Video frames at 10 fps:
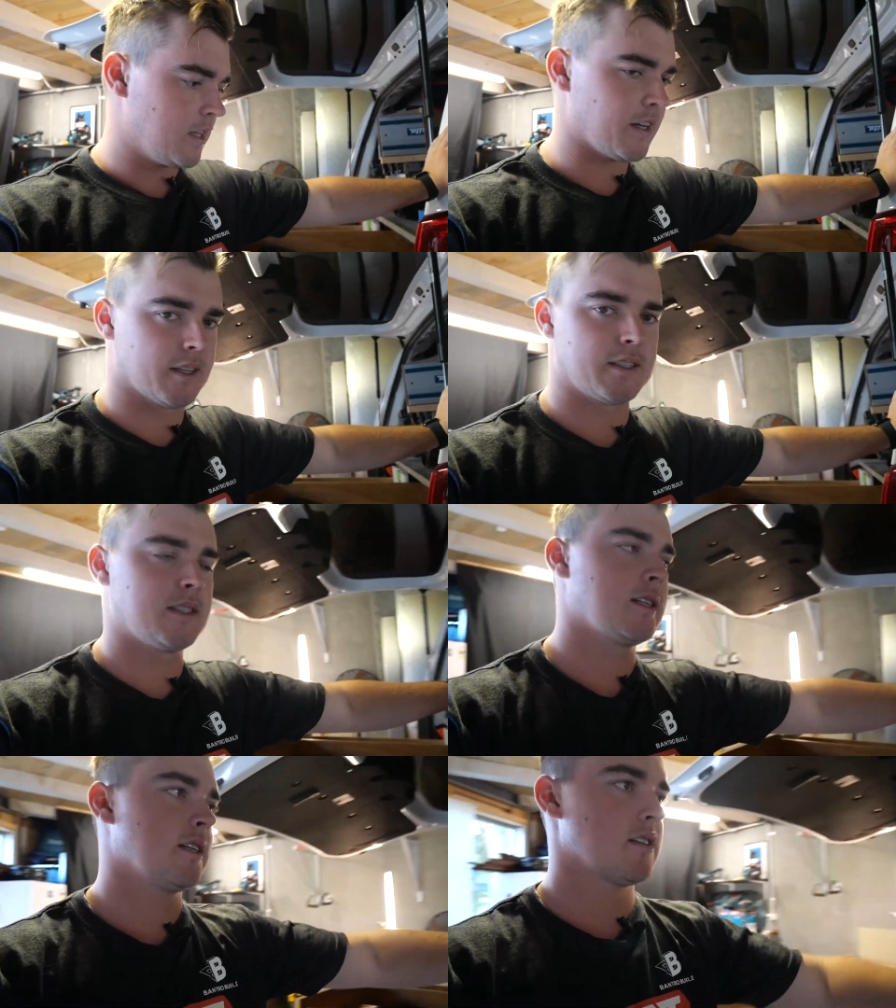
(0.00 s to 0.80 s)
yeah,
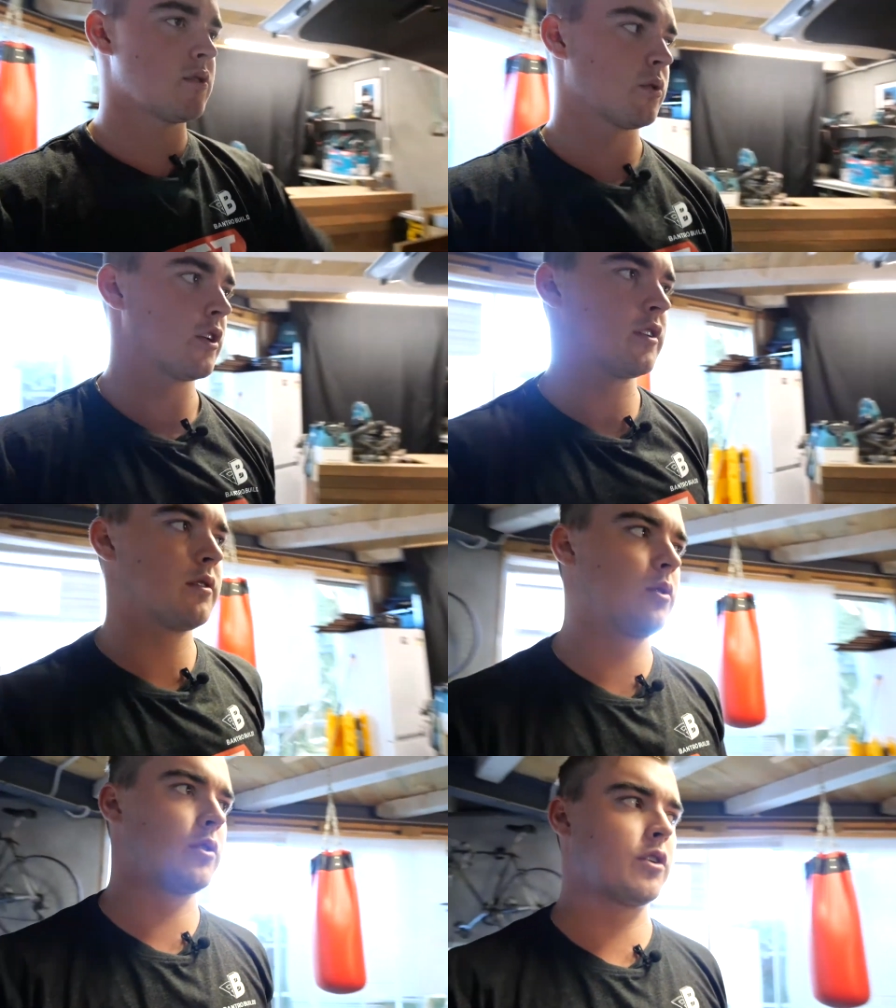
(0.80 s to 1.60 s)
it's all good.
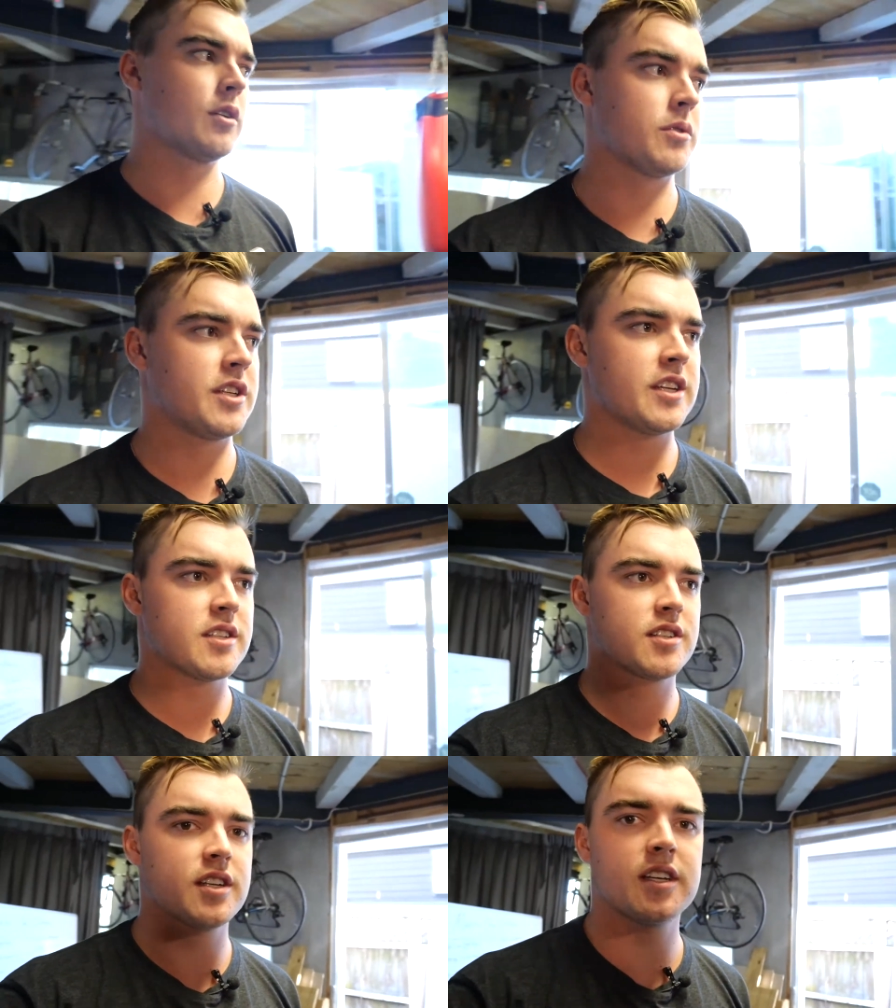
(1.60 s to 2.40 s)
Good little test
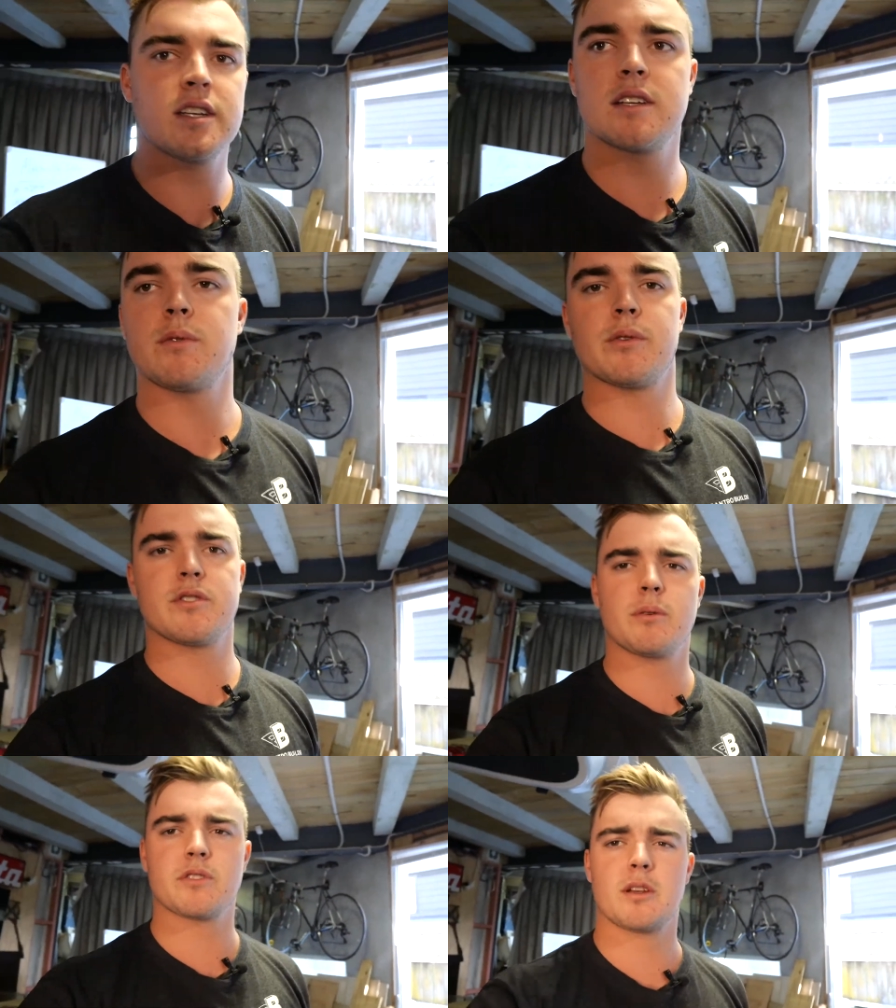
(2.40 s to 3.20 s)
to see what the
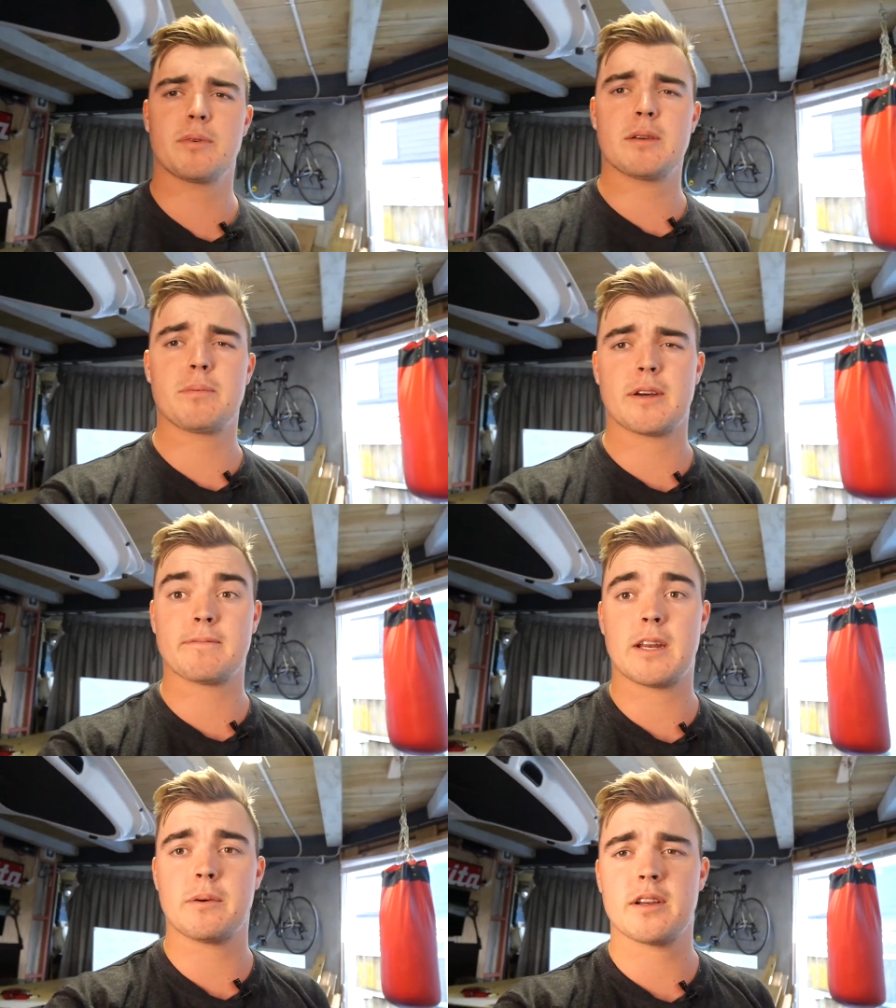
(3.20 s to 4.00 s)
result was going to be.
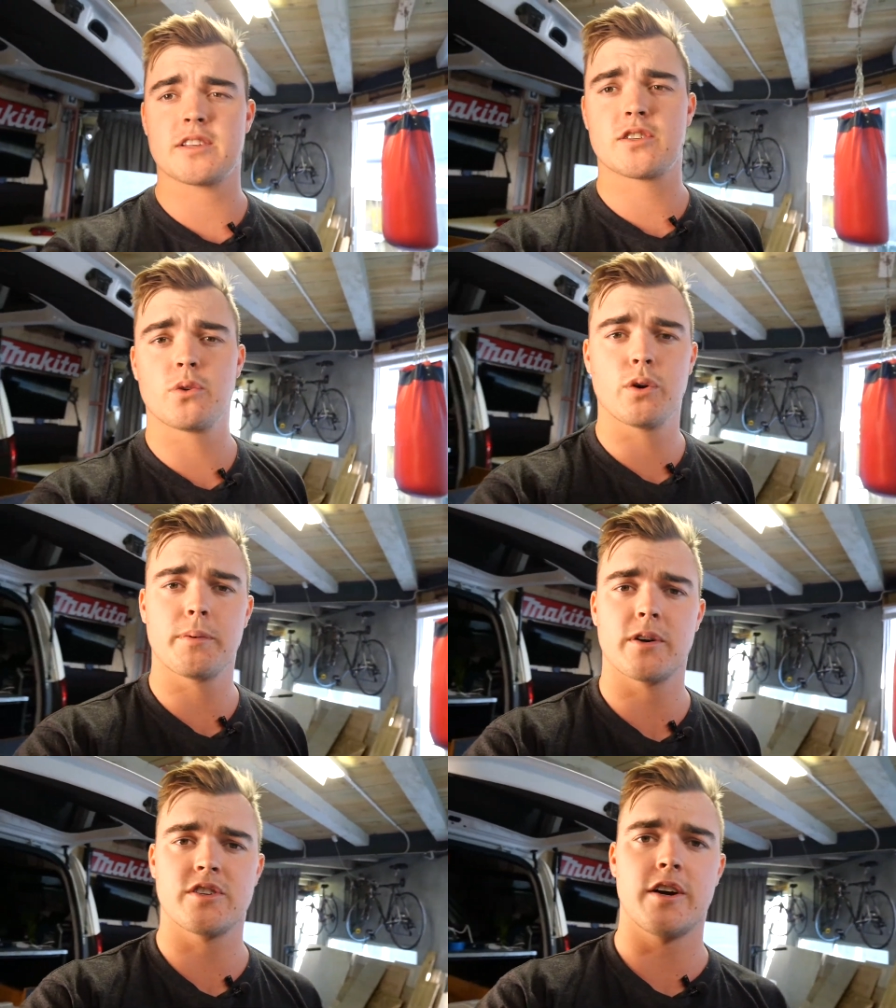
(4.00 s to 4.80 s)
But anyway, let's do a
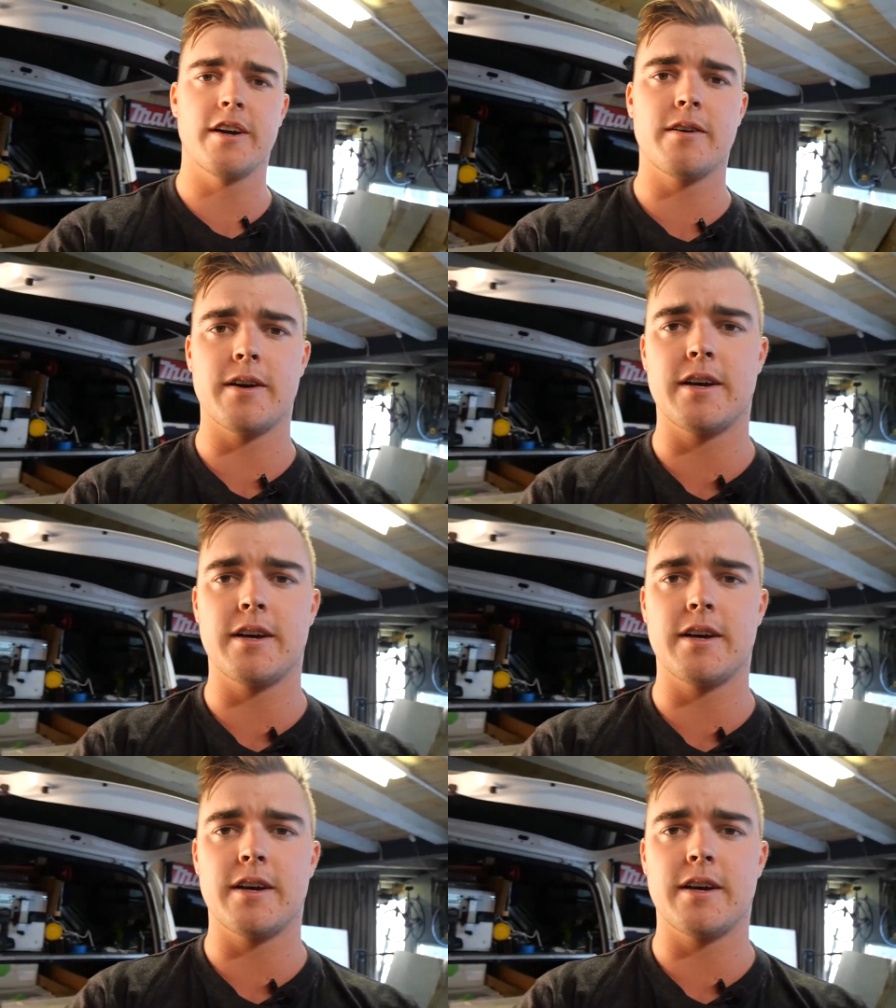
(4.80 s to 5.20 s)
wheelbarrow tie now